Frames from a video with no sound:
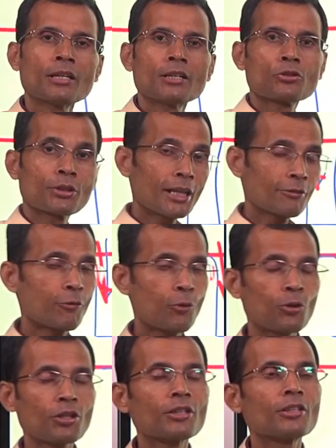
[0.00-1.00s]
So,
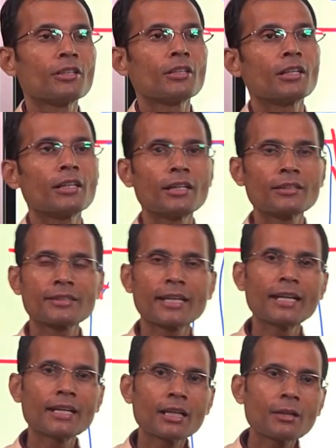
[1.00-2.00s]
therefore, a
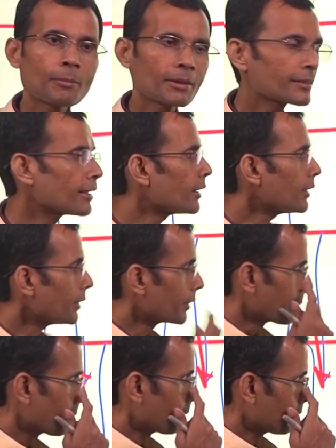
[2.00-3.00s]
skeletal muscle
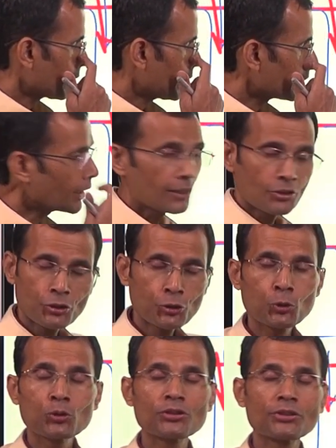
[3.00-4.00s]
does
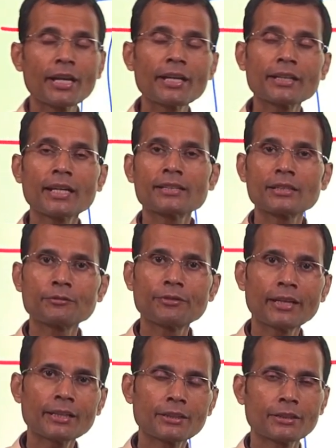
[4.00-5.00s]
show staircase
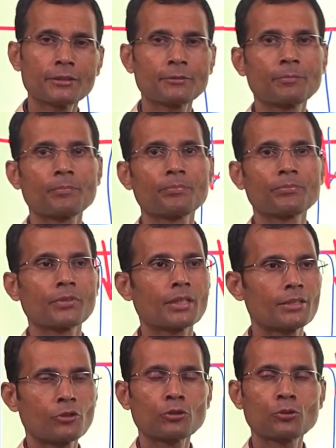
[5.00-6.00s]
effect.
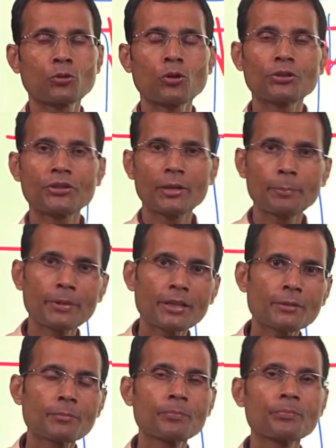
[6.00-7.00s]
It is also called
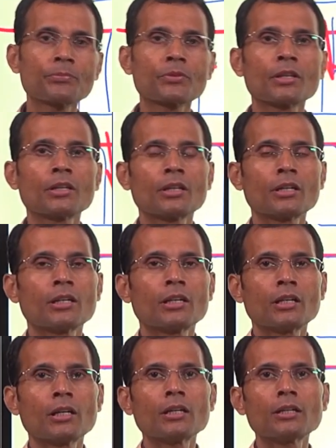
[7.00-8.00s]
treppe.
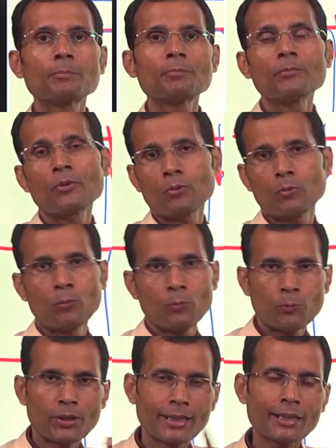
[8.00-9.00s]
Uh,
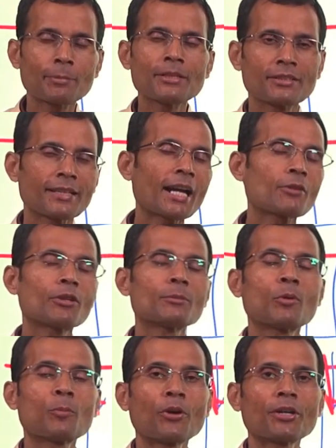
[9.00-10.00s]
well, let me just add one
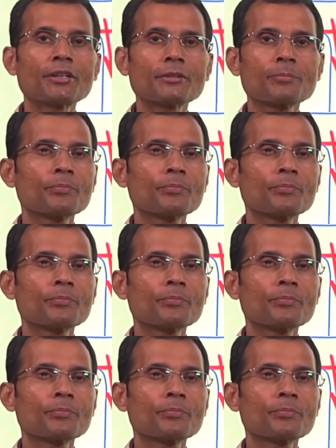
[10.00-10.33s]
more point.